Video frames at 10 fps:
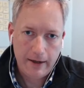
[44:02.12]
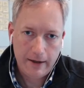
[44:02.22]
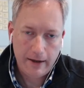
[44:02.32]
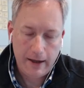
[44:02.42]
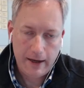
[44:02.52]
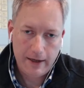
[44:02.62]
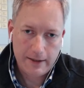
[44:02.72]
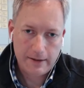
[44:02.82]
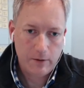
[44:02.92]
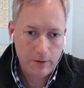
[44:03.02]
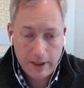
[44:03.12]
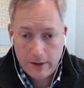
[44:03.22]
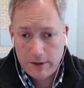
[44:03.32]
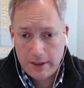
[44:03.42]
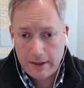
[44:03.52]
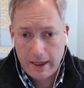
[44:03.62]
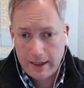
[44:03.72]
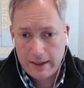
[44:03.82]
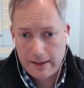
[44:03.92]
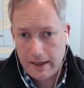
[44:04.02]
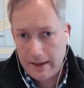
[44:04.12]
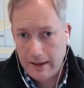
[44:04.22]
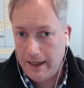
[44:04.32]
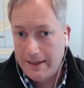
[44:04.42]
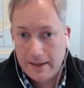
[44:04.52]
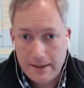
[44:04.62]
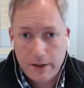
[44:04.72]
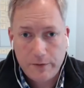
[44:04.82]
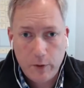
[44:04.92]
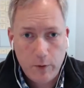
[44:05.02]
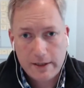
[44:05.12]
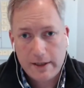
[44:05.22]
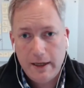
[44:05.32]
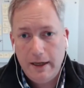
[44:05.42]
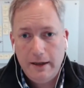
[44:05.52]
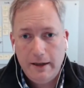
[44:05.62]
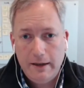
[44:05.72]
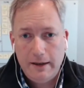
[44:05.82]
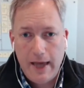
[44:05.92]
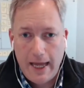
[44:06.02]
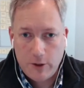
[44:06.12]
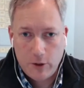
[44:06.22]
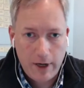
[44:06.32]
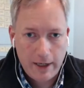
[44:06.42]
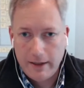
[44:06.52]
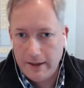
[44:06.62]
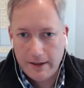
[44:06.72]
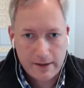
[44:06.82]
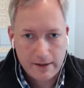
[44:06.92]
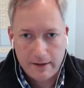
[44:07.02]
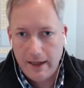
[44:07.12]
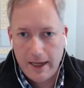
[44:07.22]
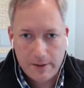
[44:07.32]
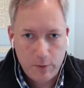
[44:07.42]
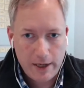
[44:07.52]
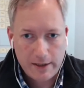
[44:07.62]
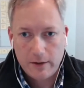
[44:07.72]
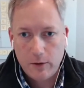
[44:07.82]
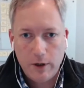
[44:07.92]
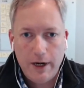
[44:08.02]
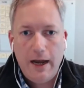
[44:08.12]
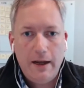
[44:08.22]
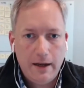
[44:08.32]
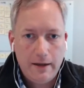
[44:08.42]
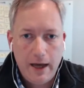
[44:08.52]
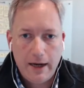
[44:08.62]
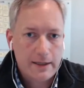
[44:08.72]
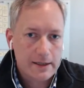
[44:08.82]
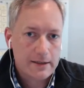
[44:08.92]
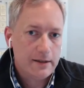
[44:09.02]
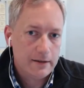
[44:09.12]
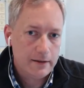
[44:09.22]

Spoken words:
it's, the interesting thing is that in the less successful ones, that trait is less present or non-existent.